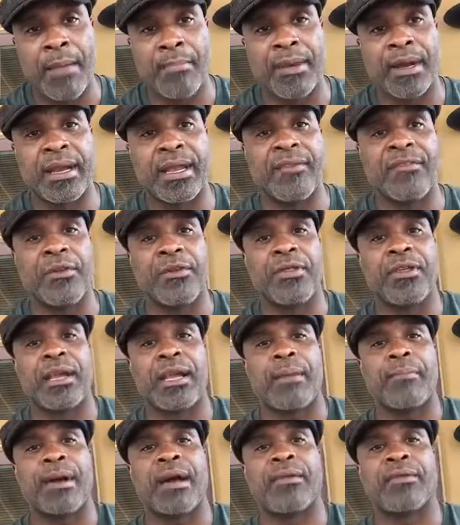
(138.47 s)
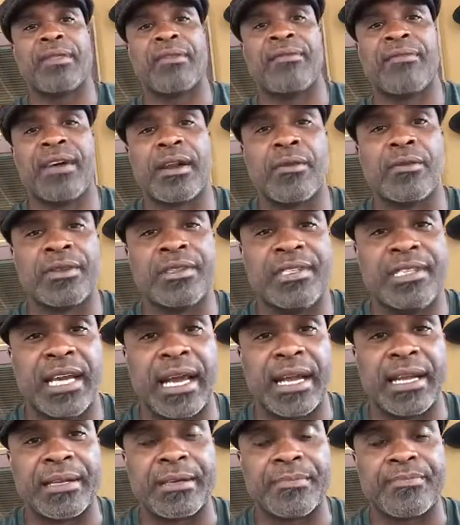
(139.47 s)
But if you think about the federal
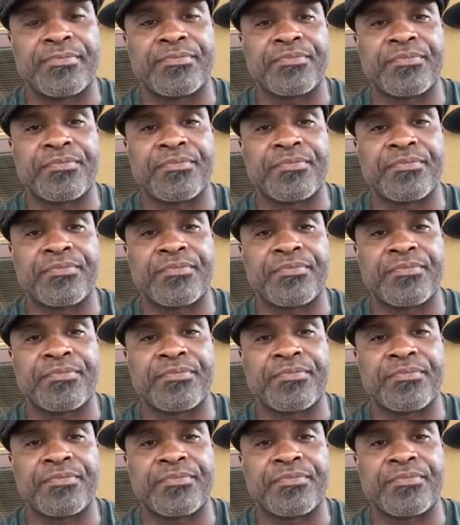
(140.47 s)
debt,